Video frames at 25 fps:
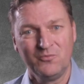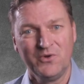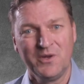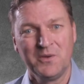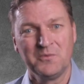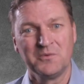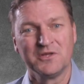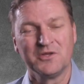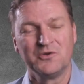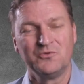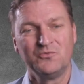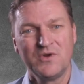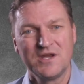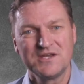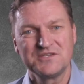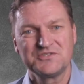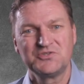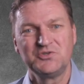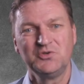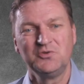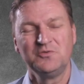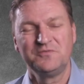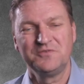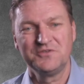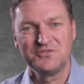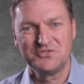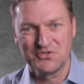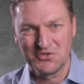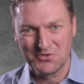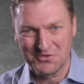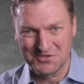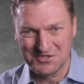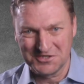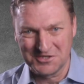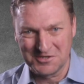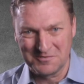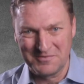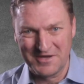We will arrest you for
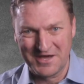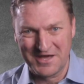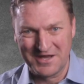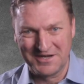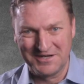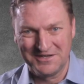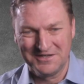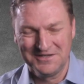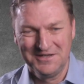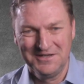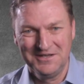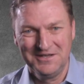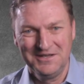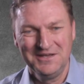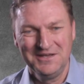joking about it.